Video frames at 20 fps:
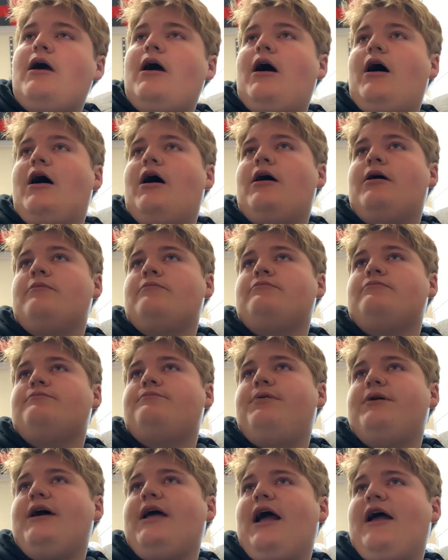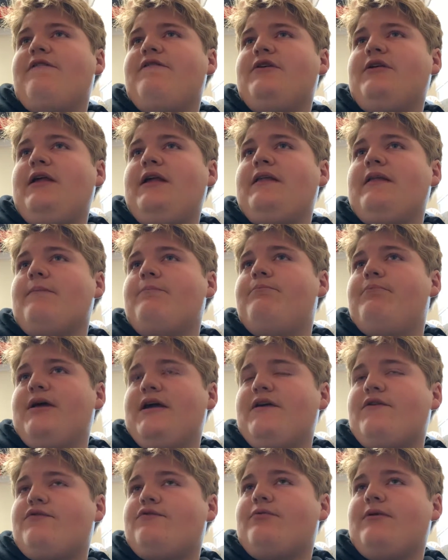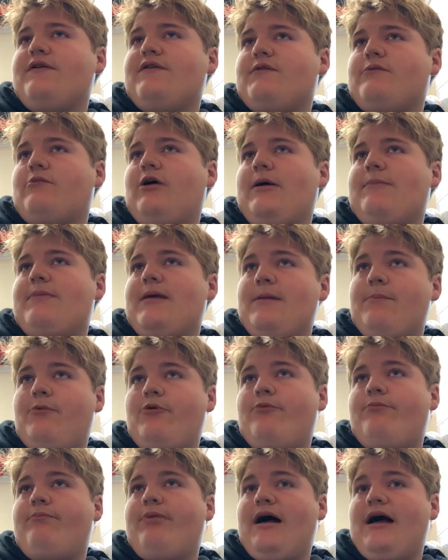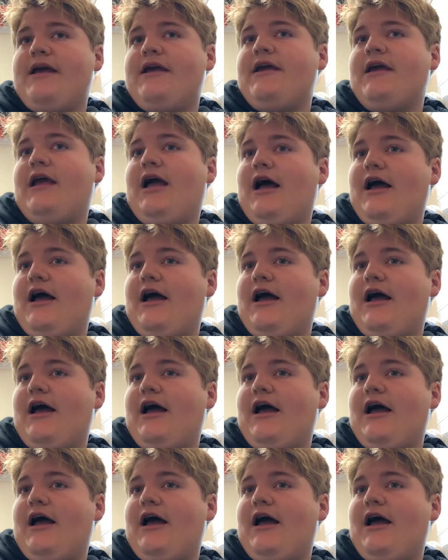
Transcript: But I feel like the biggest reason why people buy